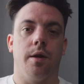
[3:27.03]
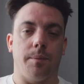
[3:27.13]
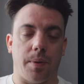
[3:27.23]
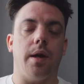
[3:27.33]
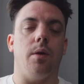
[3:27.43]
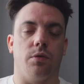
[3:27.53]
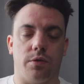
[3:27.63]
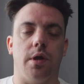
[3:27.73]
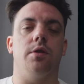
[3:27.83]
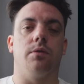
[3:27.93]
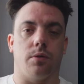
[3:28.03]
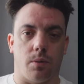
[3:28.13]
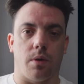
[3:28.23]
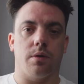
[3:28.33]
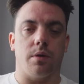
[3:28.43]
But it was decent to
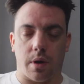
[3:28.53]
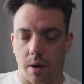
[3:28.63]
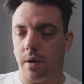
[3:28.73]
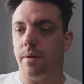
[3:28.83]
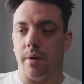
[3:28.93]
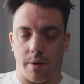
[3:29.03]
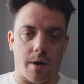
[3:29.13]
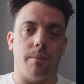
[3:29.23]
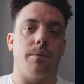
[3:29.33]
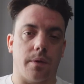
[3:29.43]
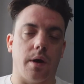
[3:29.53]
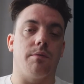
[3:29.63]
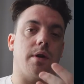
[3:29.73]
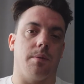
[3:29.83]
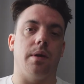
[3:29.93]
watch. I
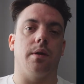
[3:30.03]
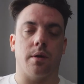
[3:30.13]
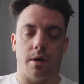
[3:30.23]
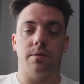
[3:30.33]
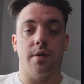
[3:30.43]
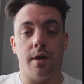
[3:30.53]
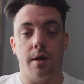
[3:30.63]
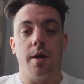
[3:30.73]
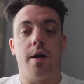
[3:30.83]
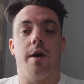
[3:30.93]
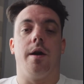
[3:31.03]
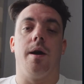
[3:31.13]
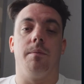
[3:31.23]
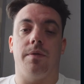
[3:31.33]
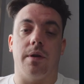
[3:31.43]
recommend it. Go and see it.
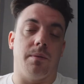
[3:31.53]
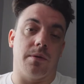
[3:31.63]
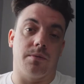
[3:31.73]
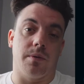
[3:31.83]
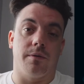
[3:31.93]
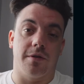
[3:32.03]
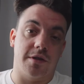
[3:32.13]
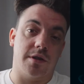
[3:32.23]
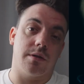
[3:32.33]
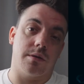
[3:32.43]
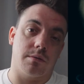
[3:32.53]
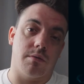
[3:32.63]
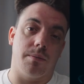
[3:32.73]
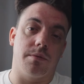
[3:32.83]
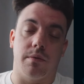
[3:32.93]
Thank you very much as well for the 66
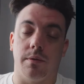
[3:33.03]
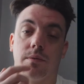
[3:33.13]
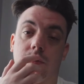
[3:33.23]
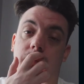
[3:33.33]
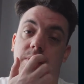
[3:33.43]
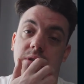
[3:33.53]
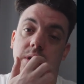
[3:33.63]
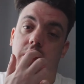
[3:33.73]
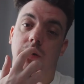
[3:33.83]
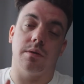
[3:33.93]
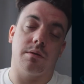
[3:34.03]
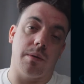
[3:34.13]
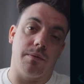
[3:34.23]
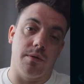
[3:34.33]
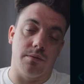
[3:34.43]
subscribers. Really thought I appreciate you guys.
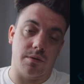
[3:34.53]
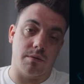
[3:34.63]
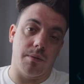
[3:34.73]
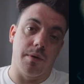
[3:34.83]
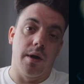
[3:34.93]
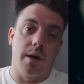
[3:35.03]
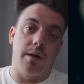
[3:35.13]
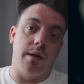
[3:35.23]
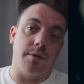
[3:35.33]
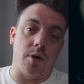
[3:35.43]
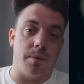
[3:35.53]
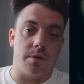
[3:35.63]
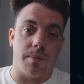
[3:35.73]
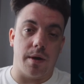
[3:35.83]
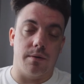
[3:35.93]
Subscribe if you're new. Subscribe. Leave your comments
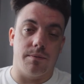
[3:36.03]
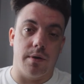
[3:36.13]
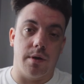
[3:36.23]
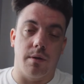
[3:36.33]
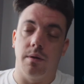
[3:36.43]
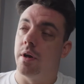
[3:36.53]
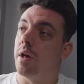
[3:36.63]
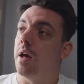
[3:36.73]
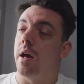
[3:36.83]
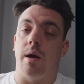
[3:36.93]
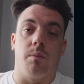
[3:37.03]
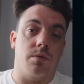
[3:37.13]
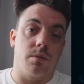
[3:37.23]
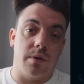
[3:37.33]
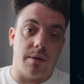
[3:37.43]
about this video. And
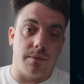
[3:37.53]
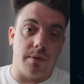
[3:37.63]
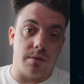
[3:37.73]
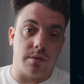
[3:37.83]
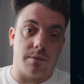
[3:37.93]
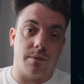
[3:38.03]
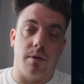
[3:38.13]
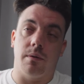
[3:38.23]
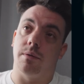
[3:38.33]
watch all the other videos that I've got.